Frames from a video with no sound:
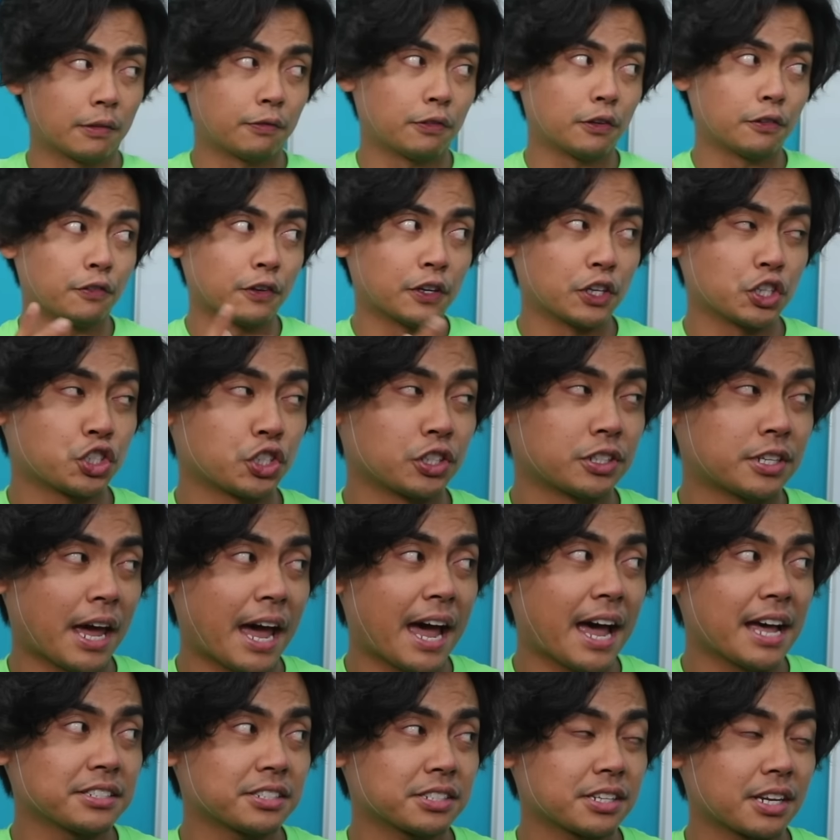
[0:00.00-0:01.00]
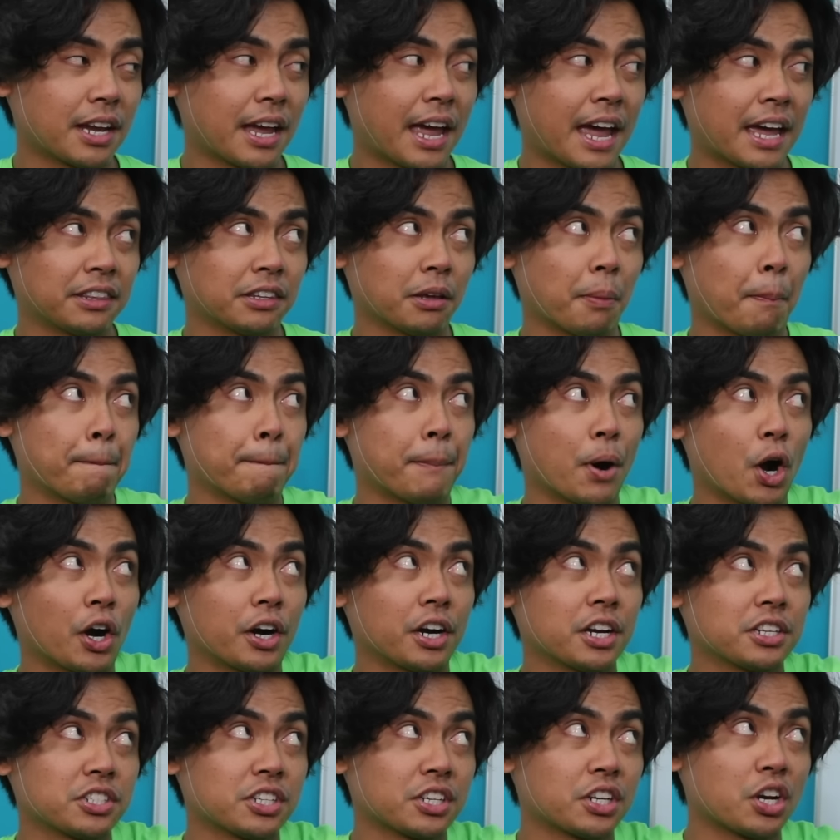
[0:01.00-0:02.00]
If you finish your task and the bar
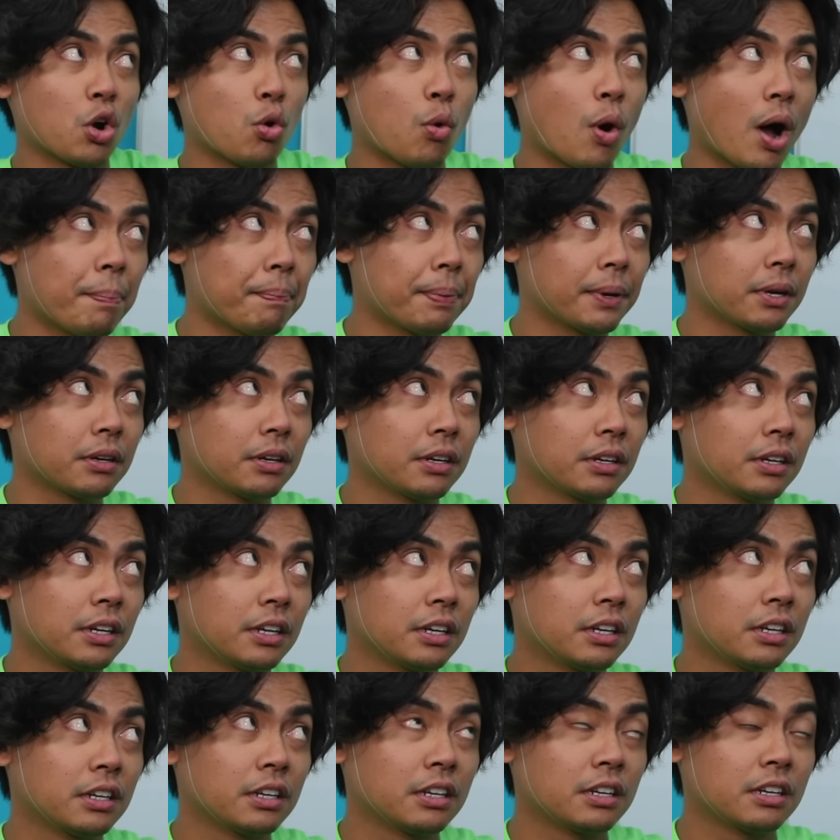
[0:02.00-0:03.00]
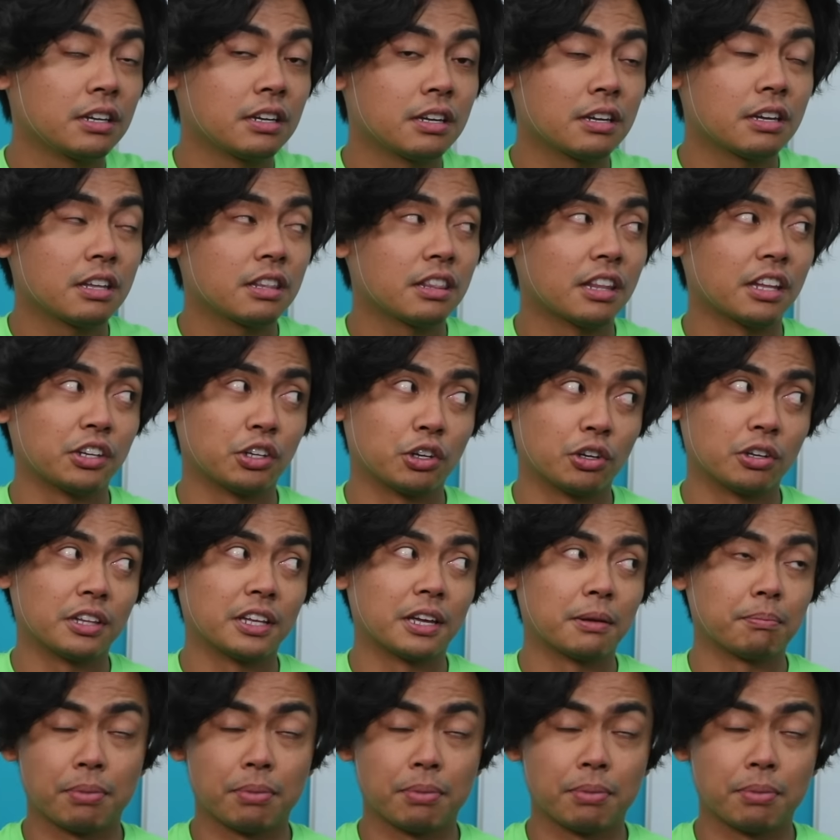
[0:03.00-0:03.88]
doesn't go up, then you're the